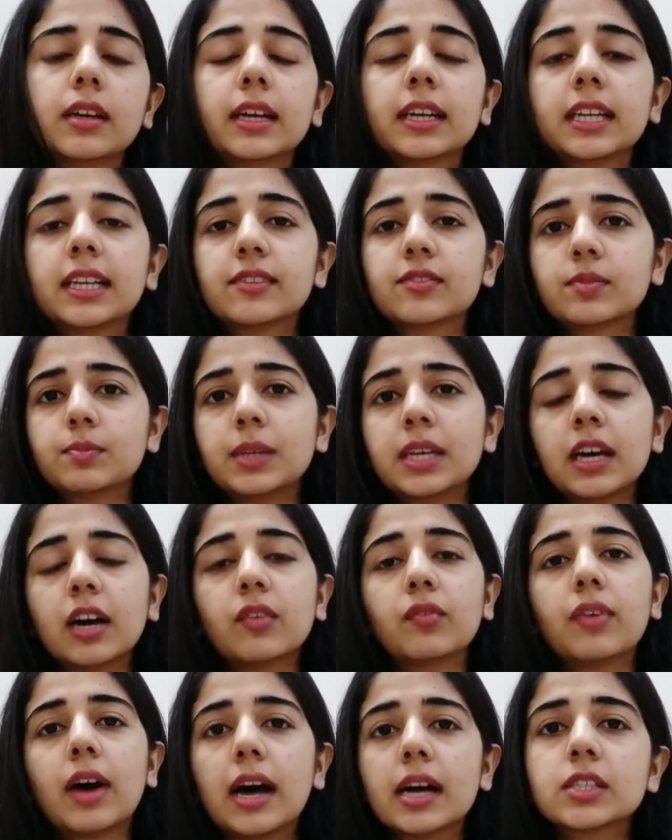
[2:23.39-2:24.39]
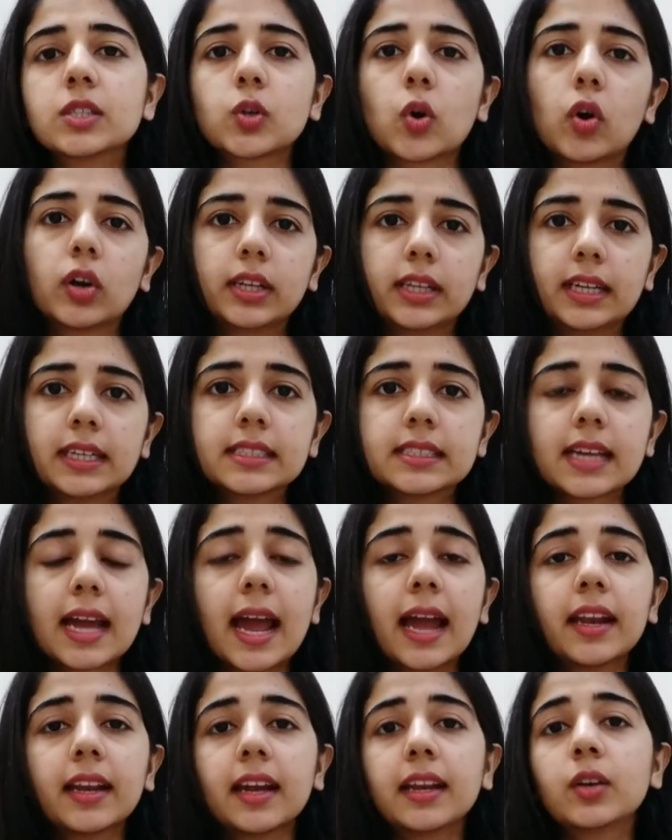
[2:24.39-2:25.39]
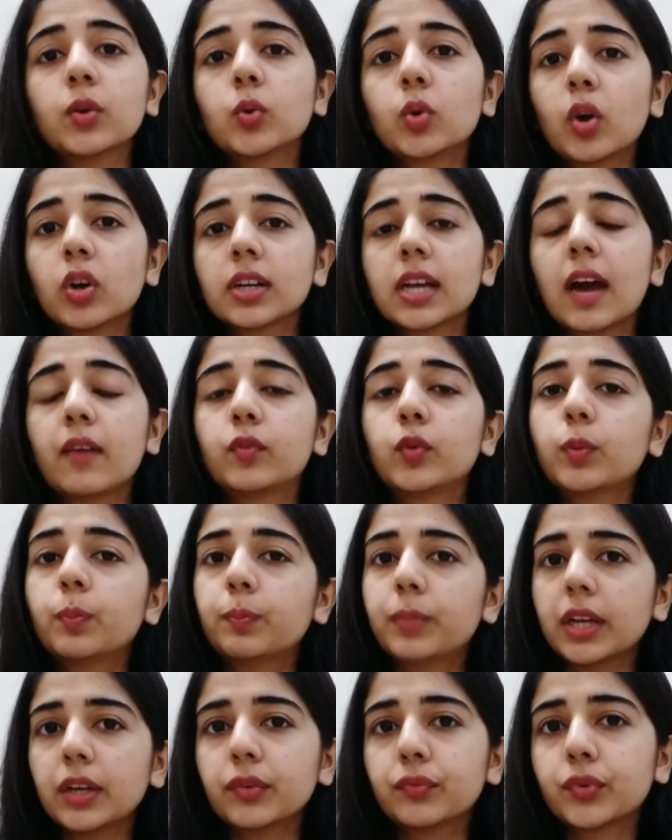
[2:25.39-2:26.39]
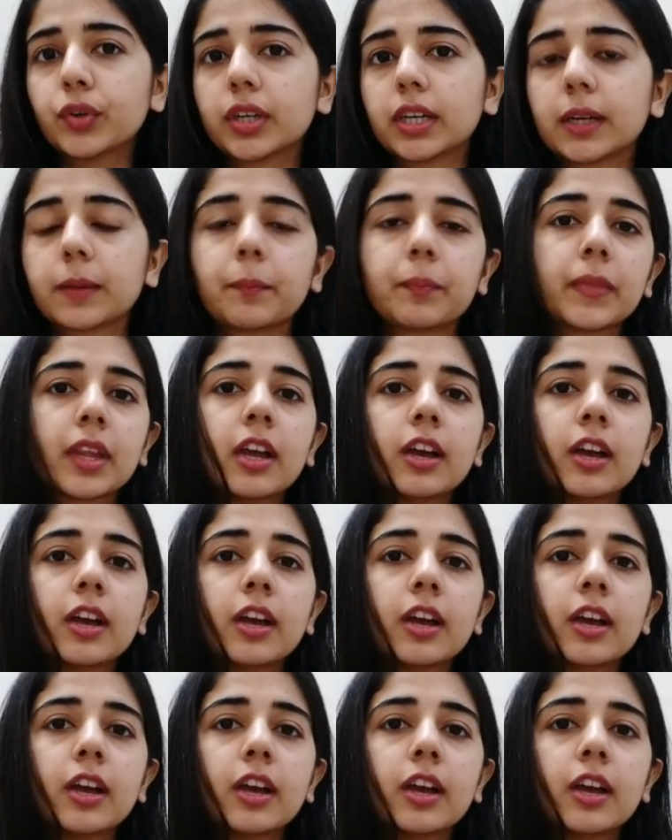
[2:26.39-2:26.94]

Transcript: It gives me a vast audience and I do not have to pay for it.